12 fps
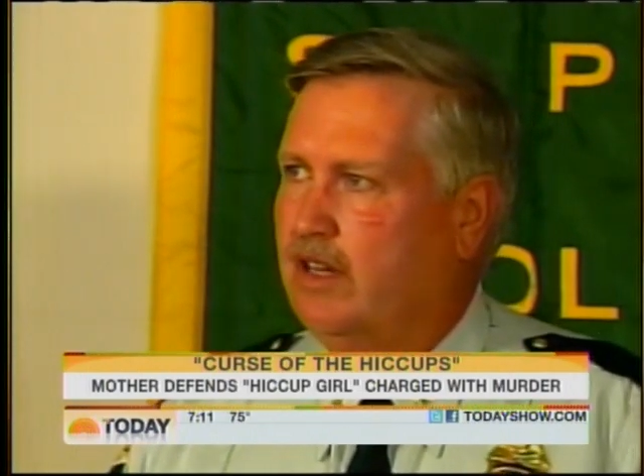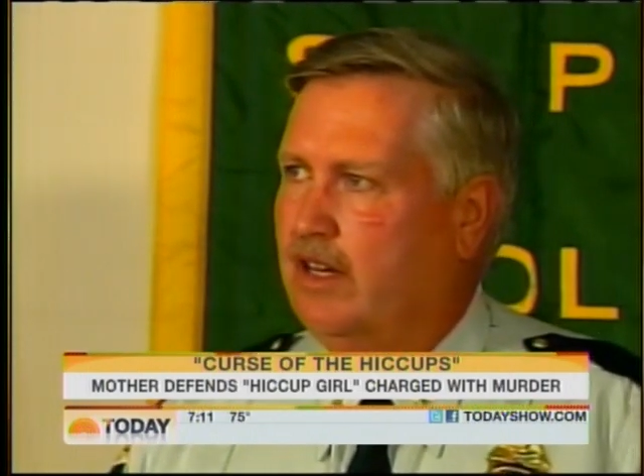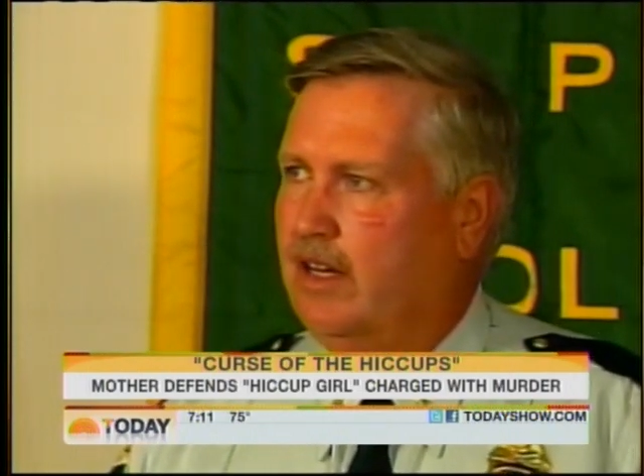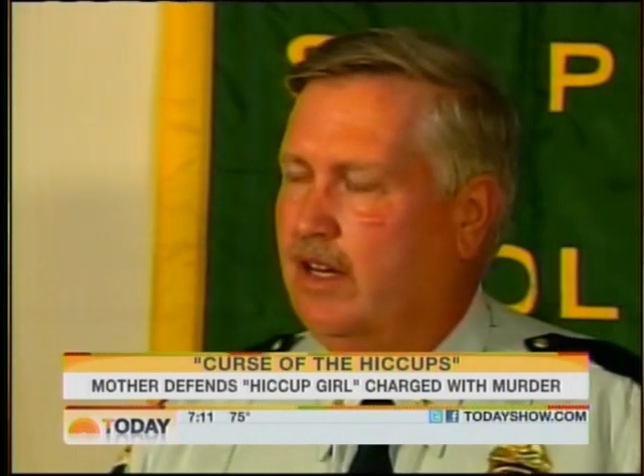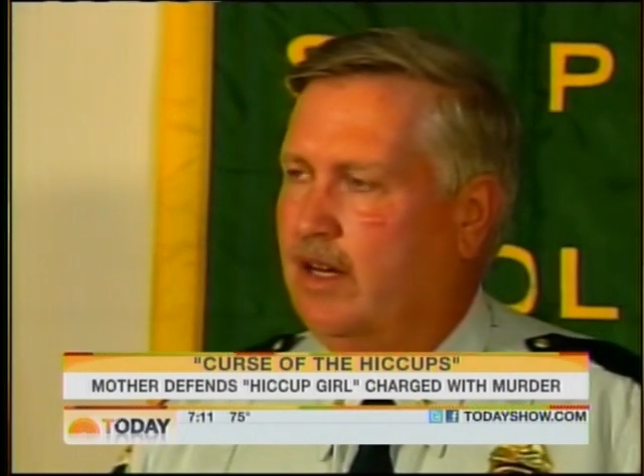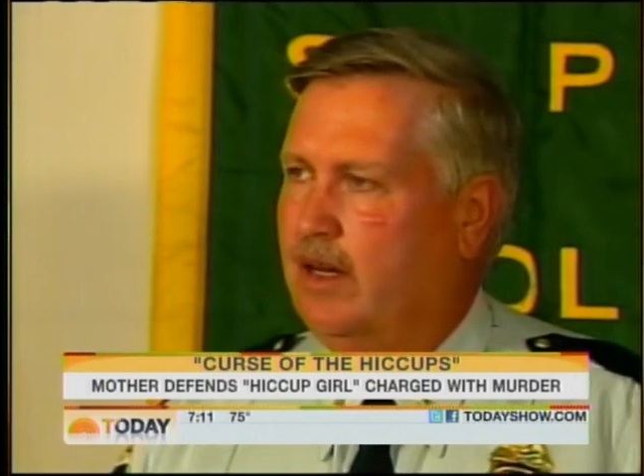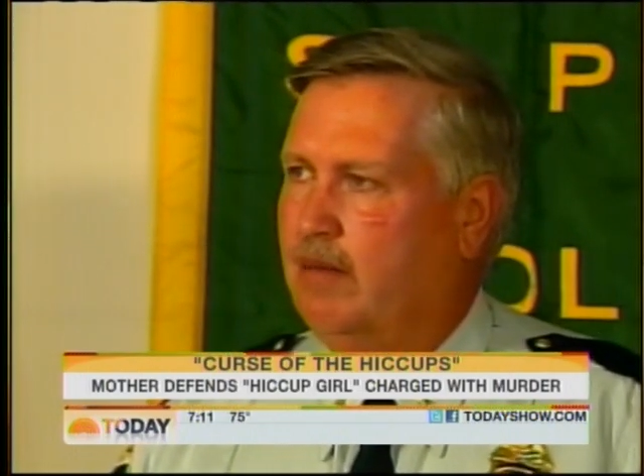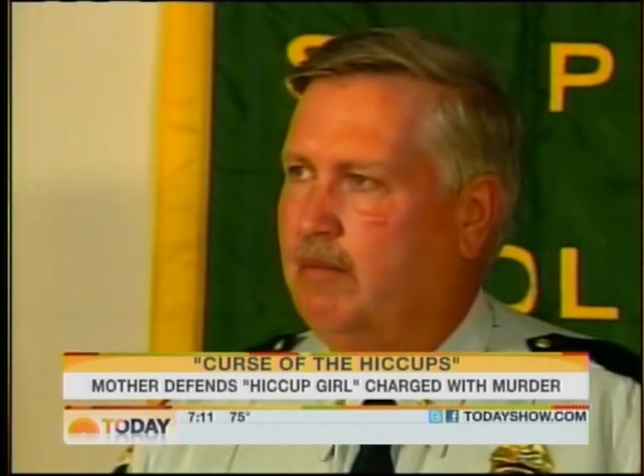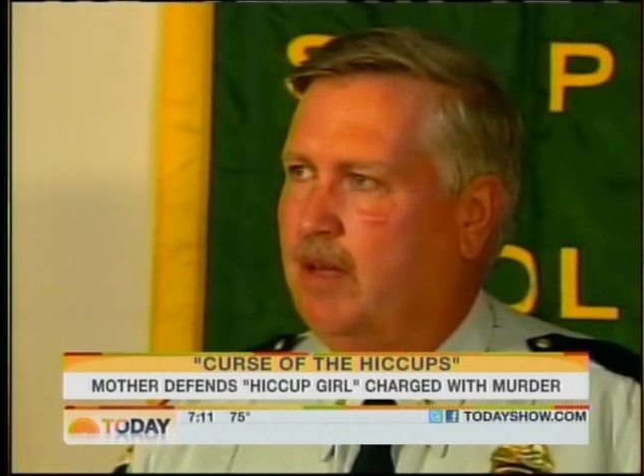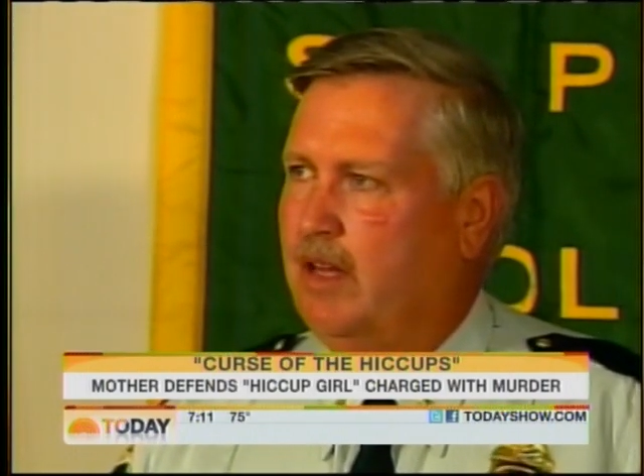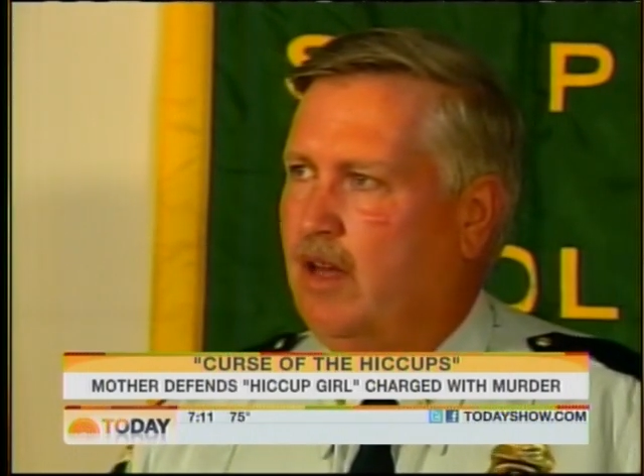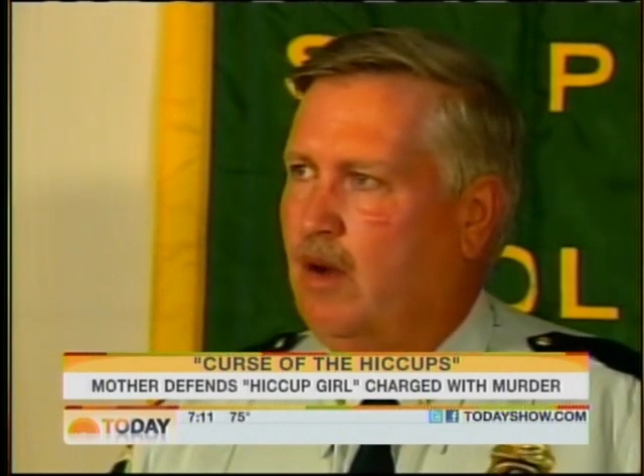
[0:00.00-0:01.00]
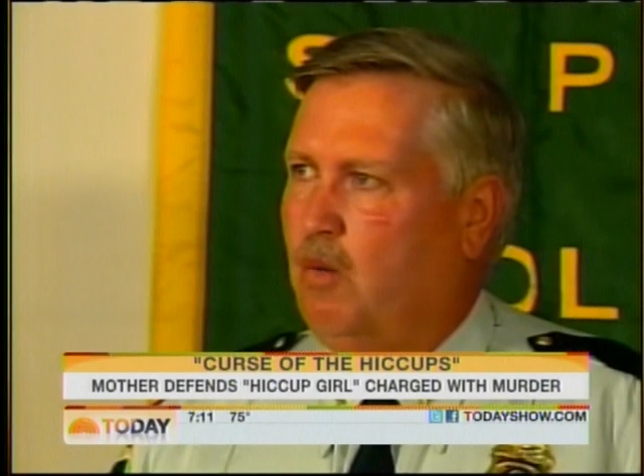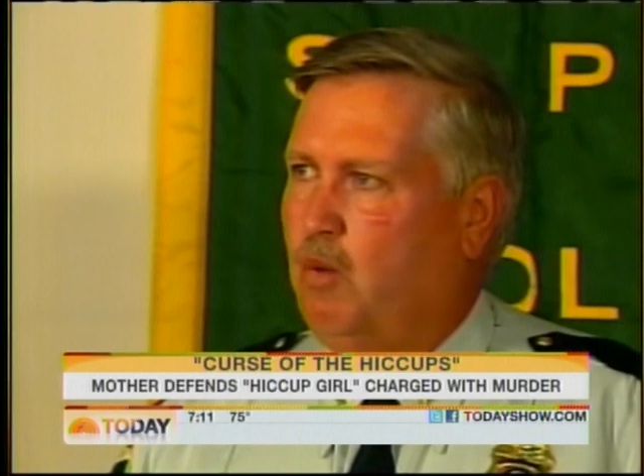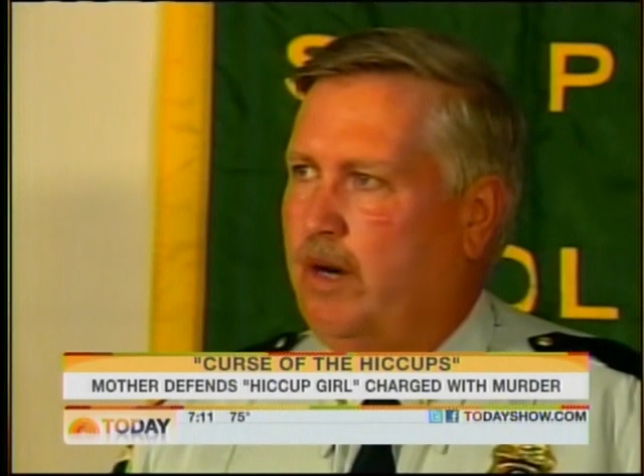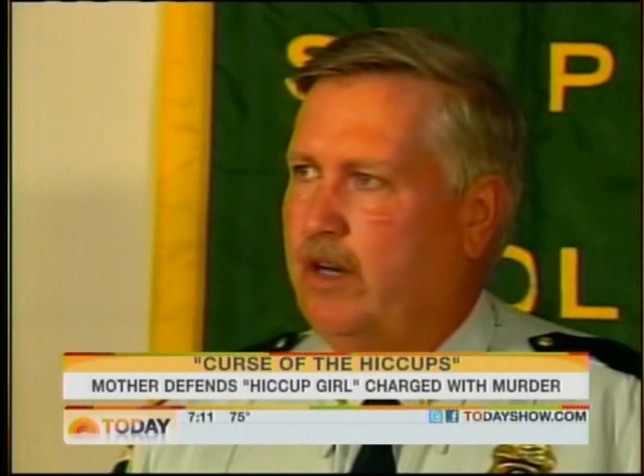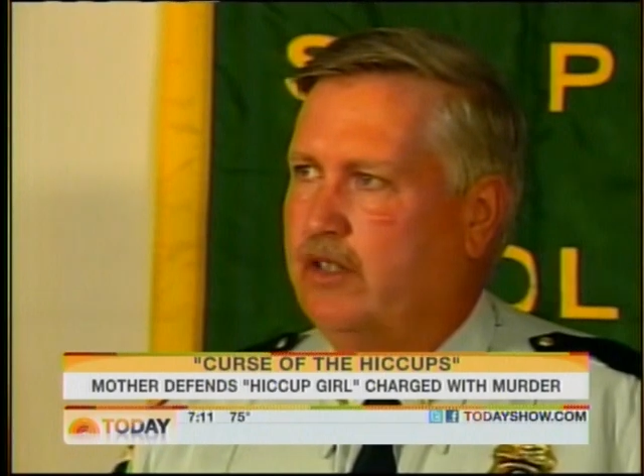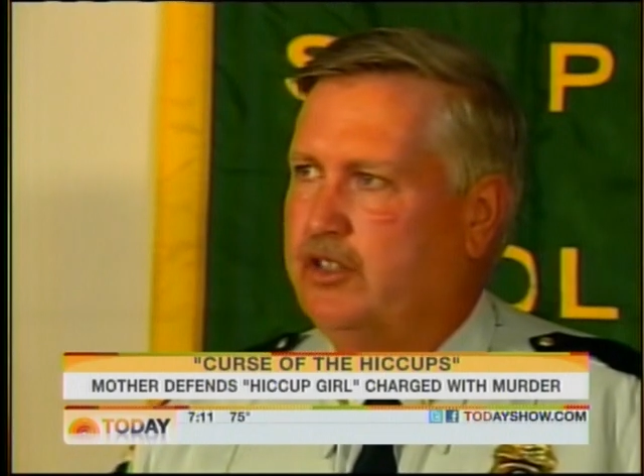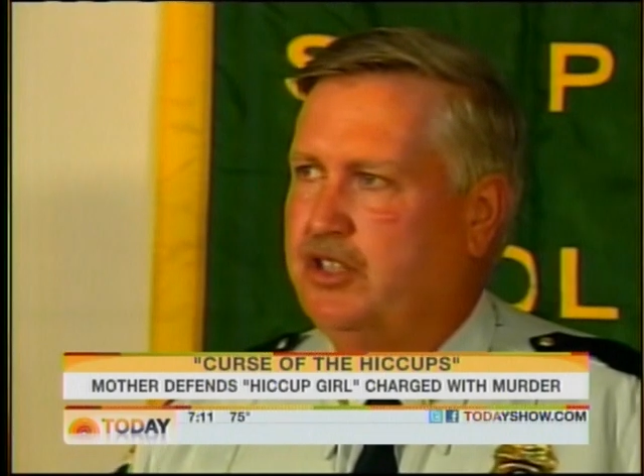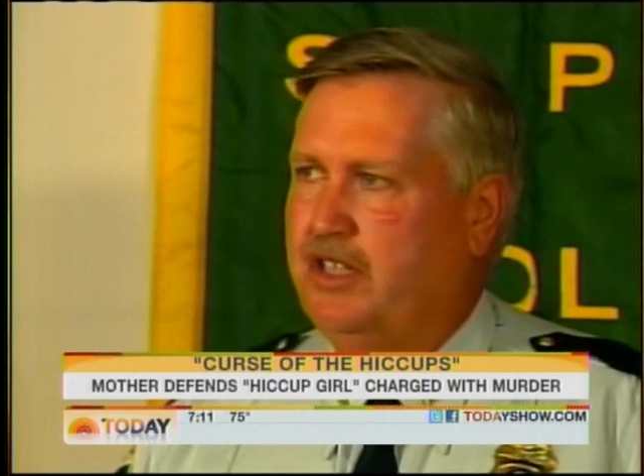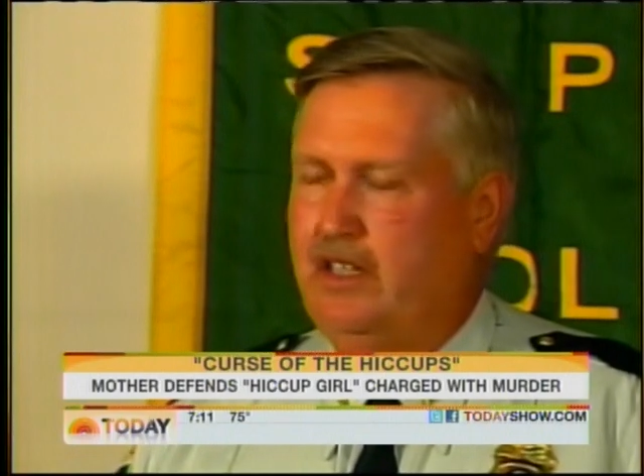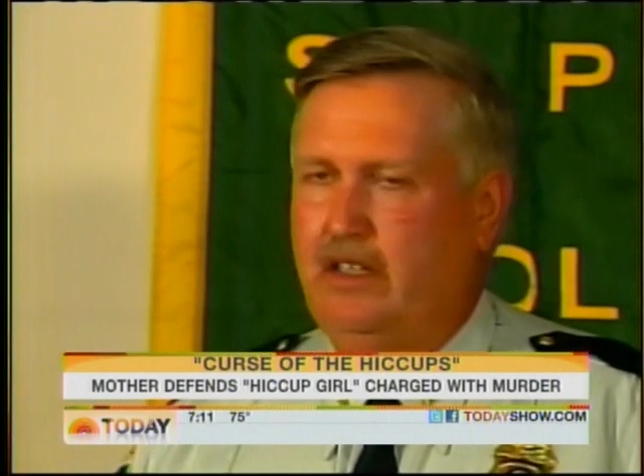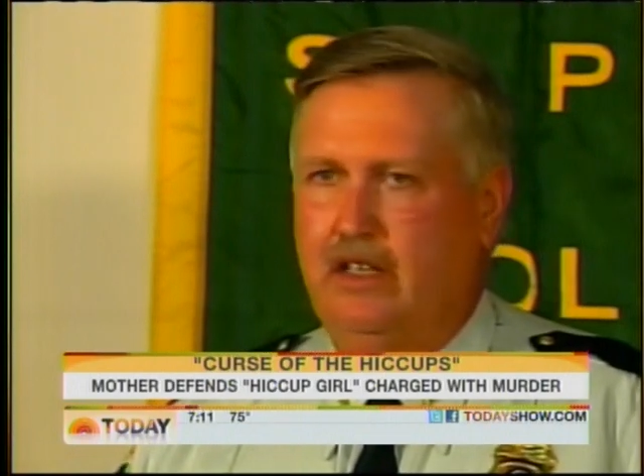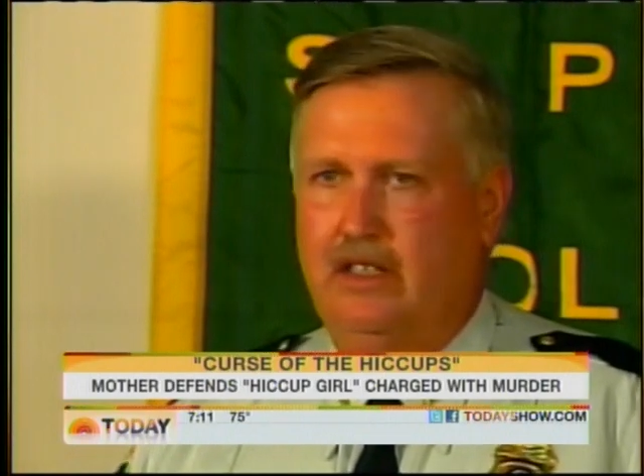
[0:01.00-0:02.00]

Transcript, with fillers: Um, where she